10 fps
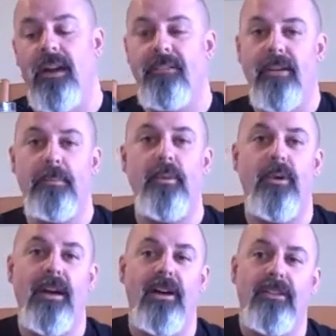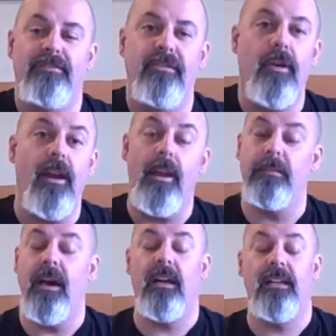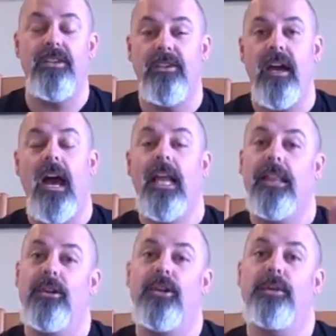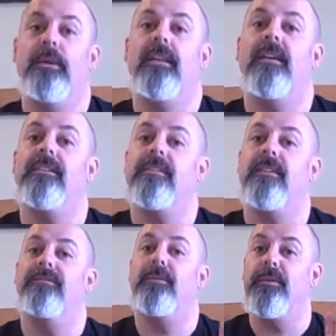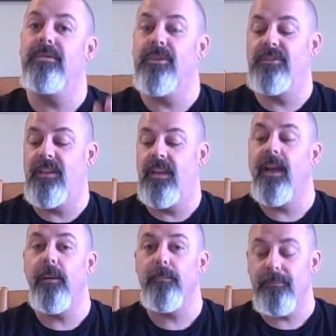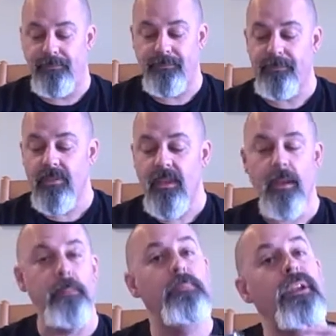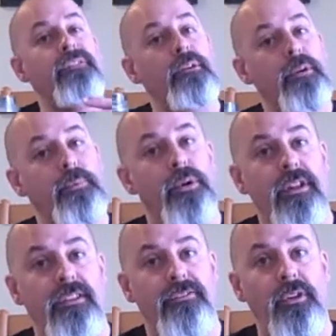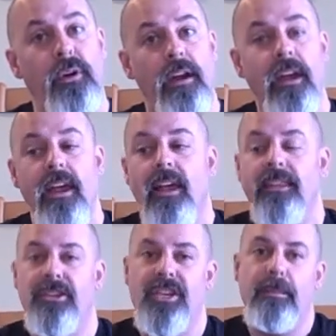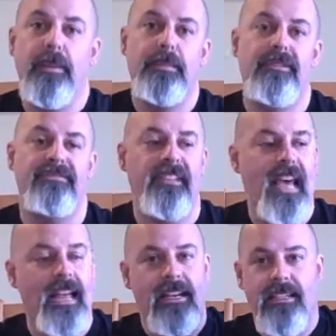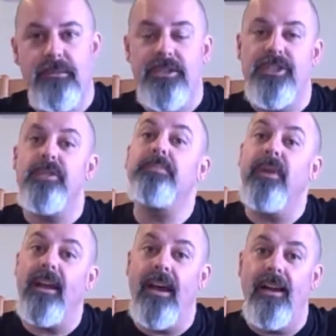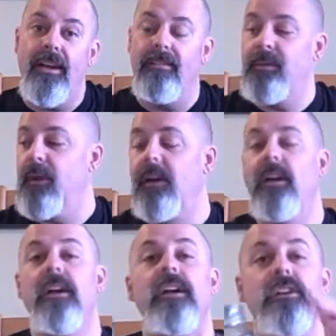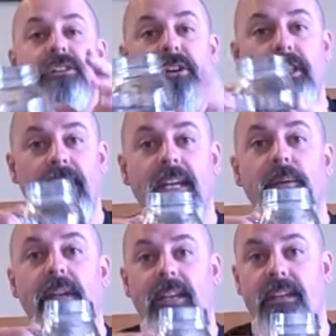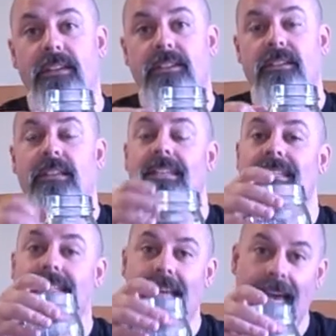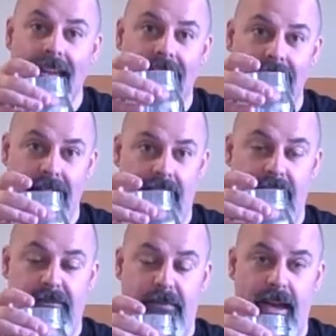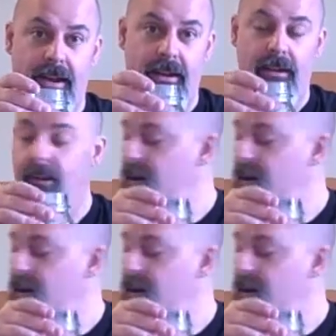Now, if I pour it out on the floor, and I'm not going to do that, I learned my lesson from the first video. But if I were to pour it on the floor, the shape would be flat because it would just spread out everywhere. So liquid is the second state of matter.